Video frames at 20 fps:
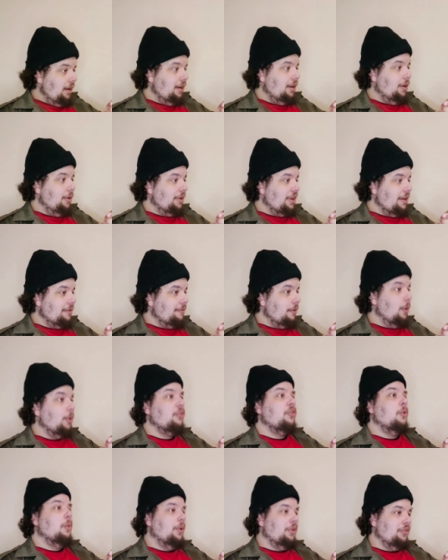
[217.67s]
Okay,
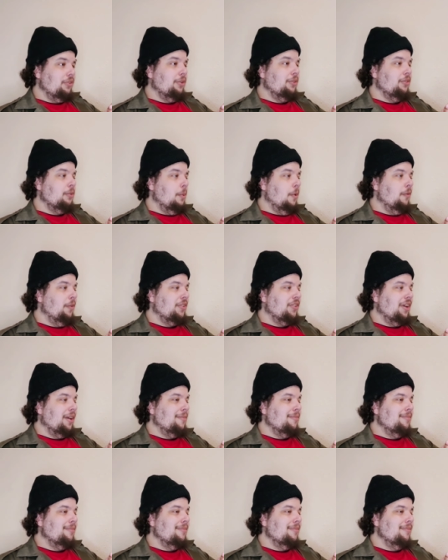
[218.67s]
folks, who wants to earn some
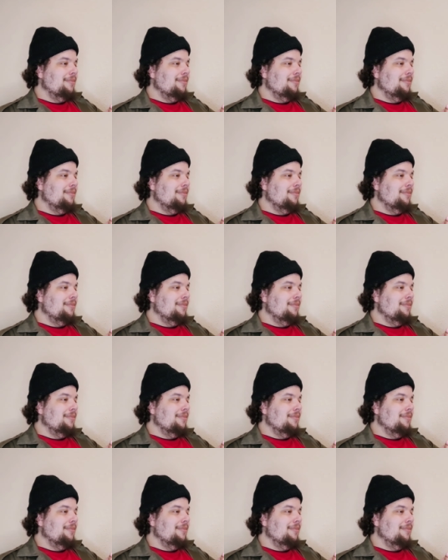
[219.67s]
overtime?